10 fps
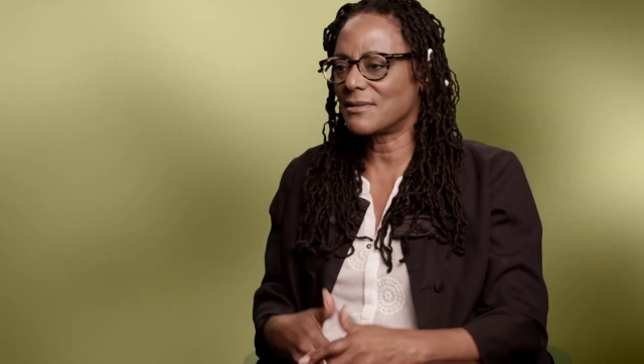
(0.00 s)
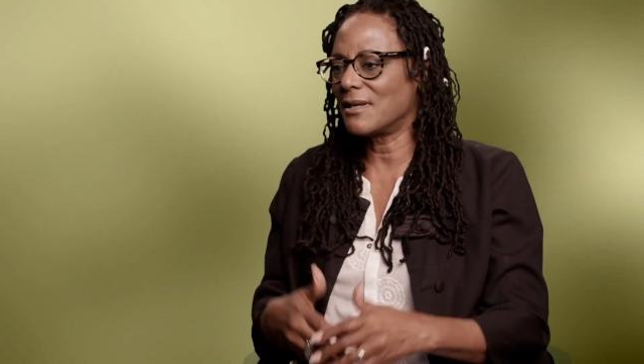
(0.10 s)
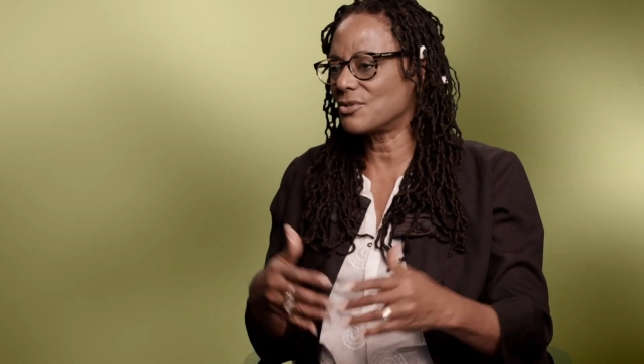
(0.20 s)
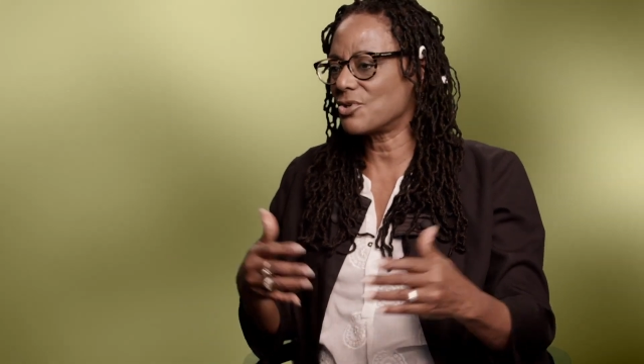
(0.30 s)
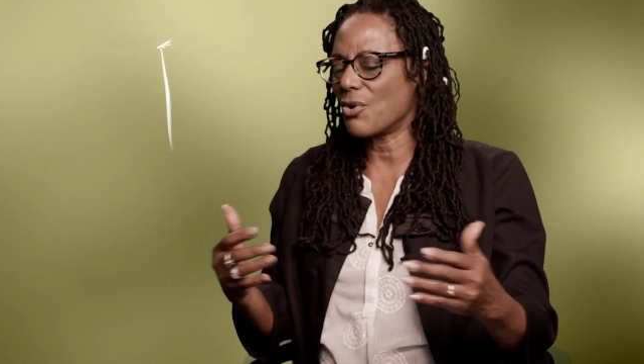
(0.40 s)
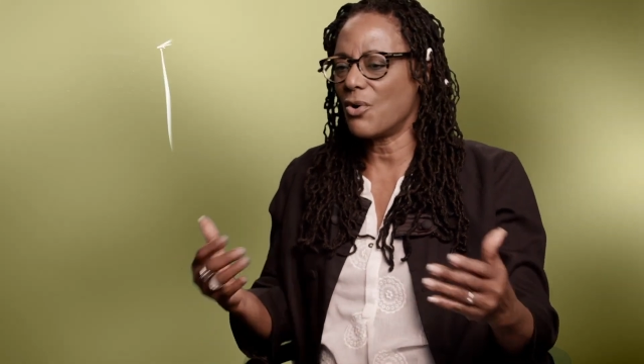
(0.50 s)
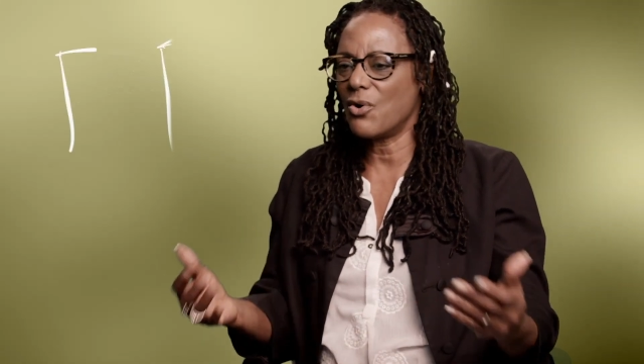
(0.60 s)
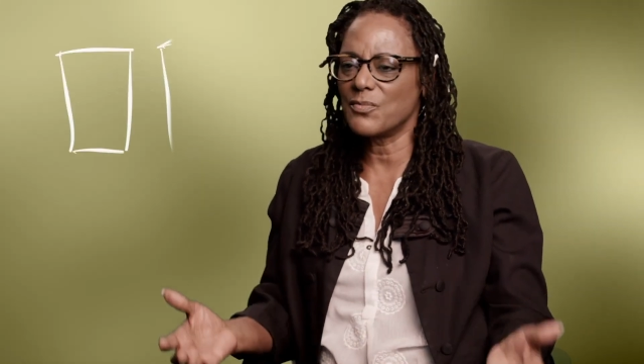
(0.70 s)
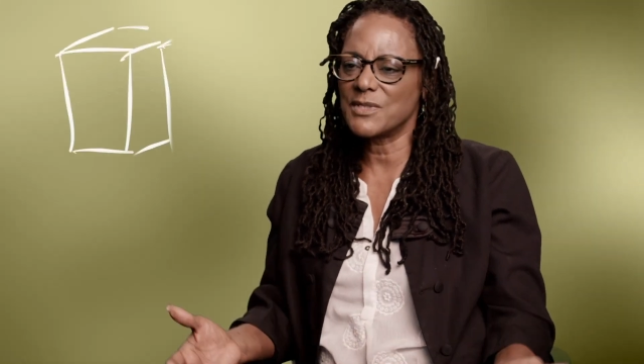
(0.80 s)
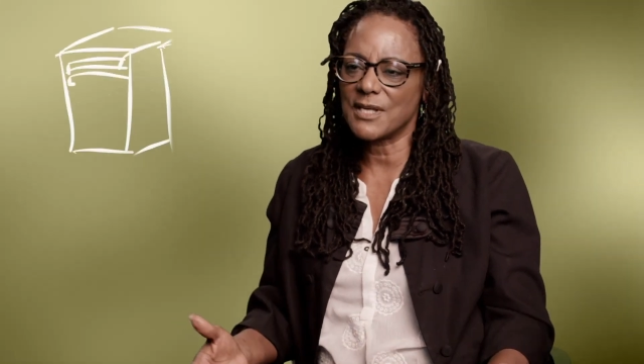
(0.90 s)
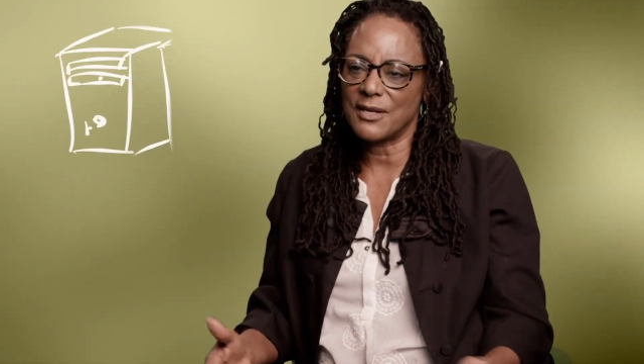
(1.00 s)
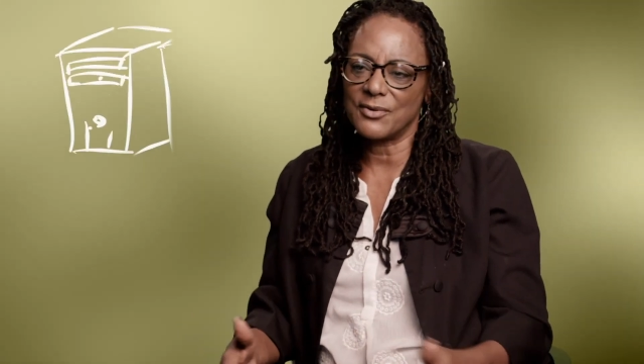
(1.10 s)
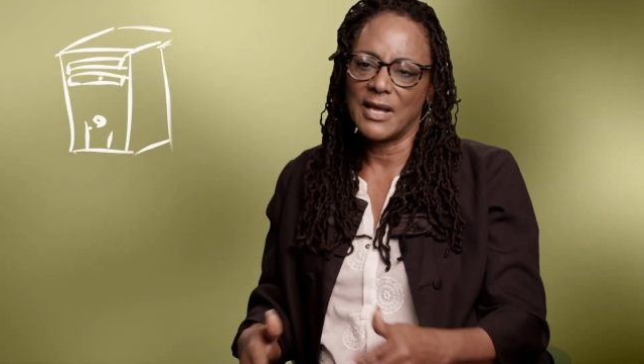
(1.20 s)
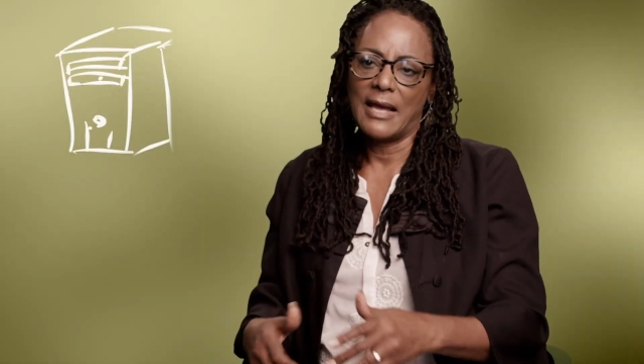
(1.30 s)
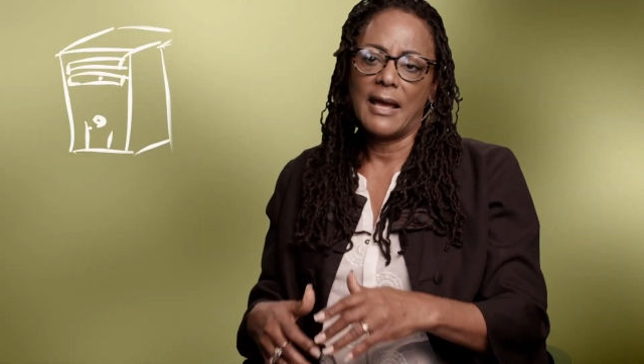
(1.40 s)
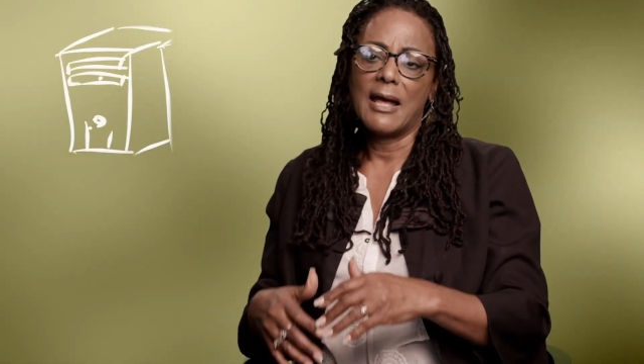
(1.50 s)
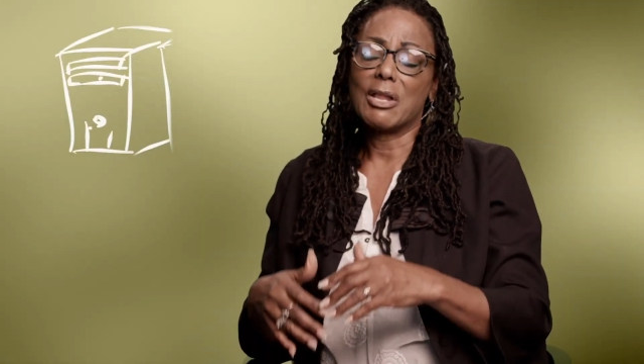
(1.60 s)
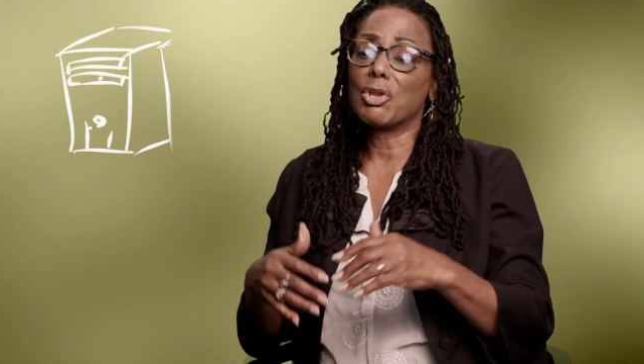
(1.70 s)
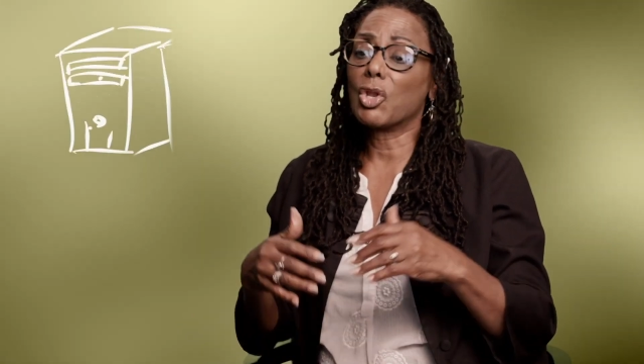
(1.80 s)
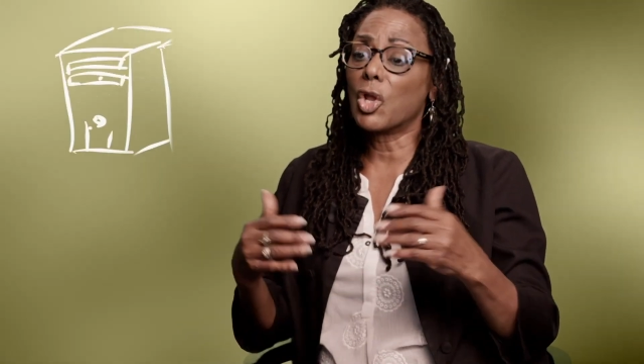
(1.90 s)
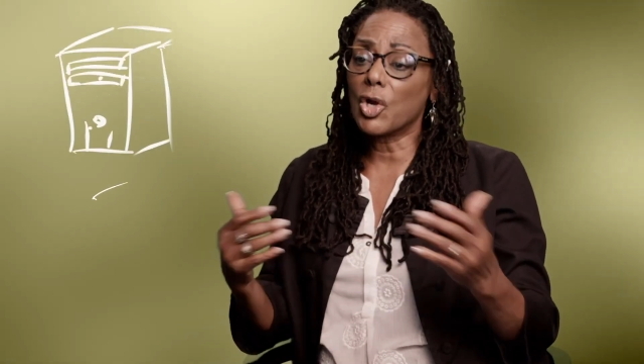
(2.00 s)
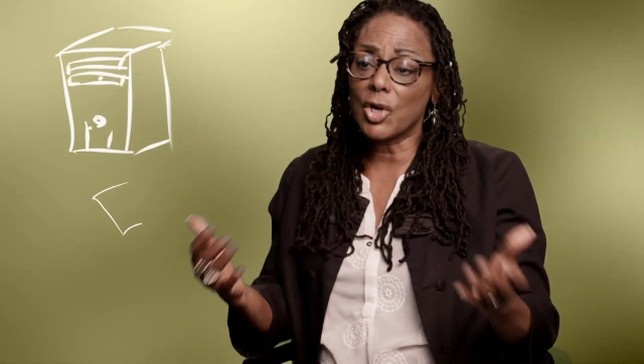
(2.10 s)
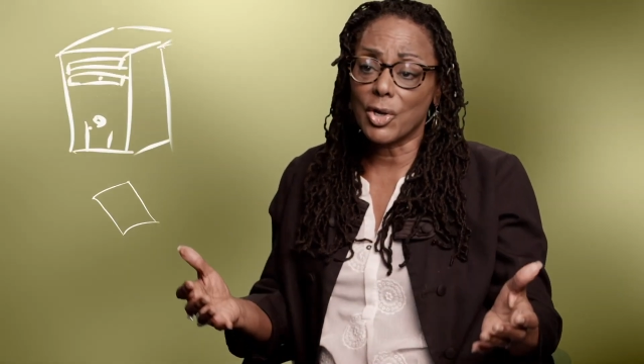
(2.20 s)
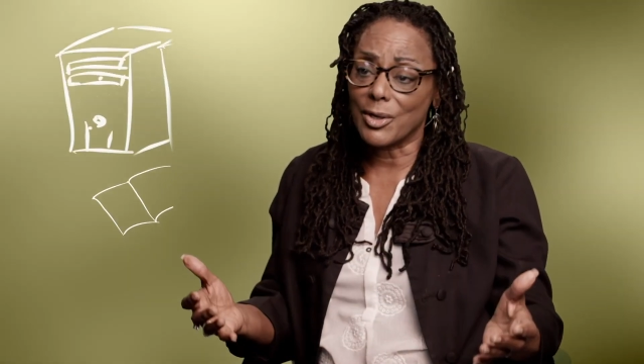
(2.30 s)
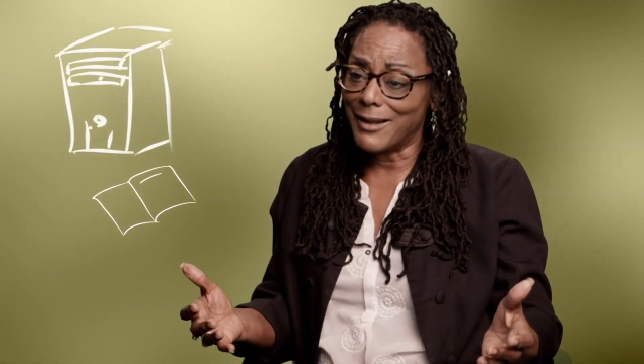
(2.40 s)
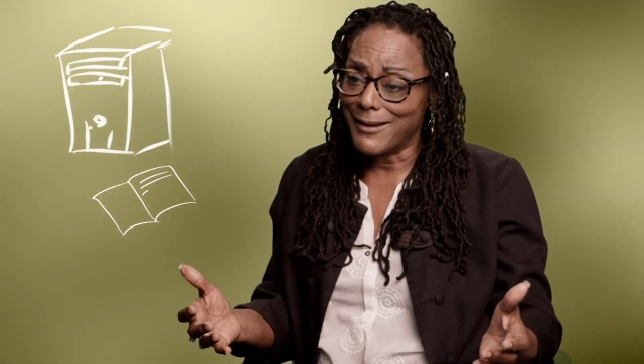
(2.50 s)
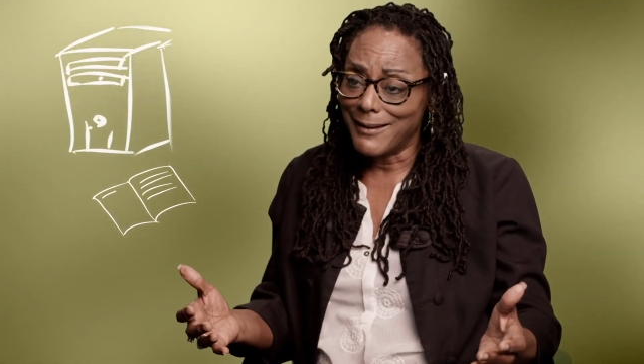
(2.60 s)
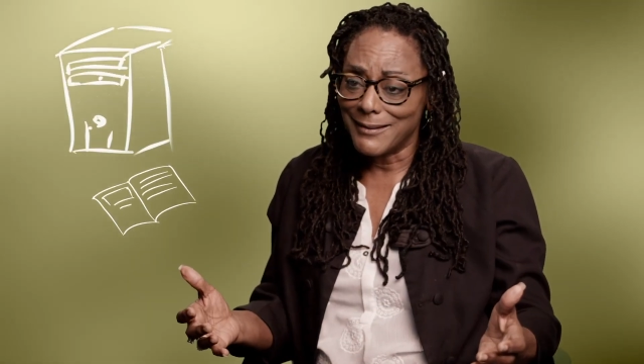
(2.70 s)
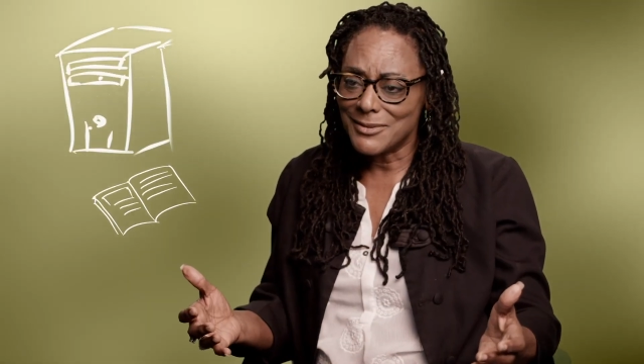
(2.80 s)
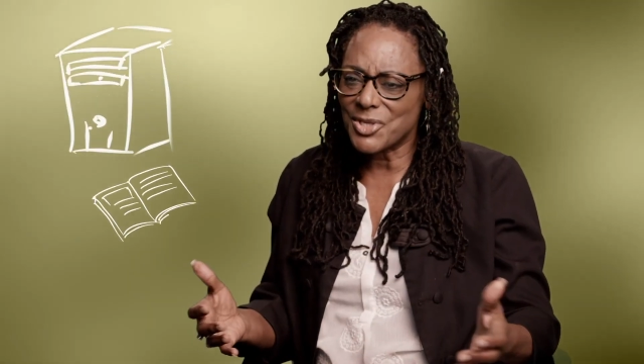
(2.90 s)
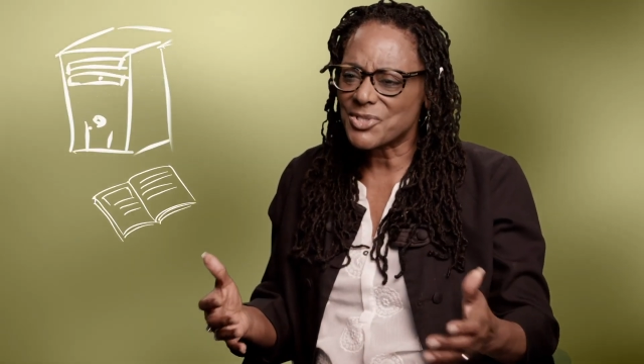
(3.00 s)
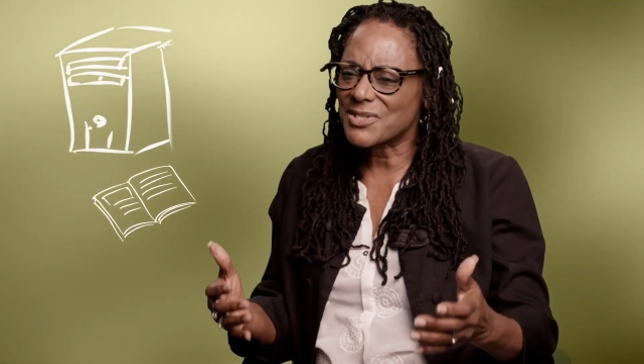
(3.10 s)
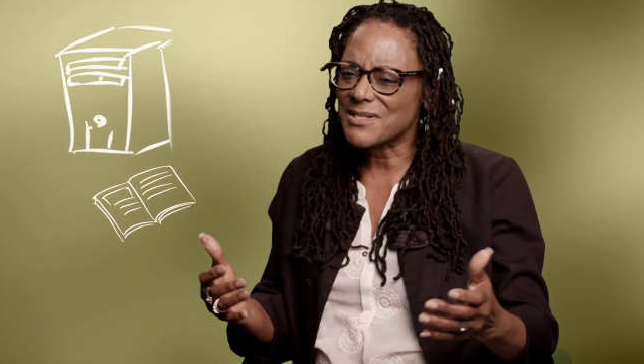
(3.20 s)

Get your home settled. Learn just the